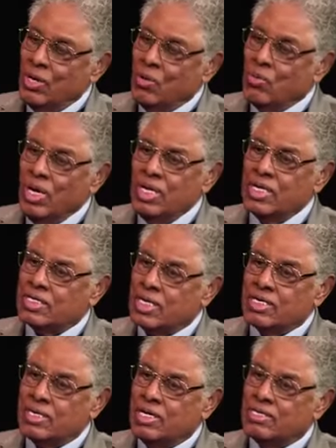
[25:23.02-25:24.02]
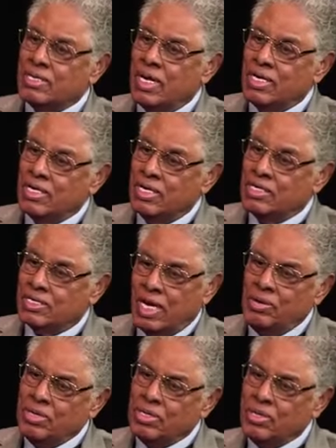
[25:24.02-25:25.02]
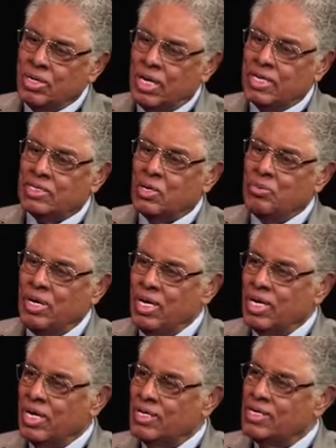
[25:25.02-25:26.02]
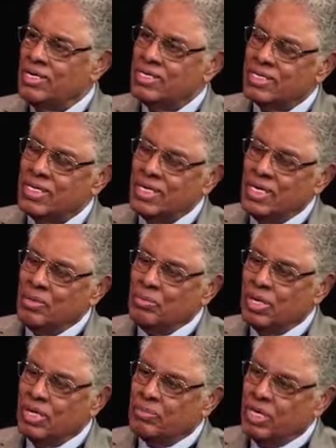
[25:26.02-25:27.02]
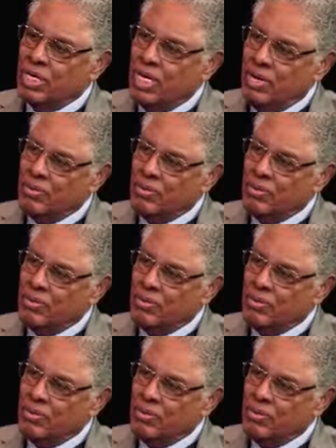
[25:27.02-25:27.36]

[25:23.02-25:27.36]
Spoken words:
Well, it sounded good like so many others, but again.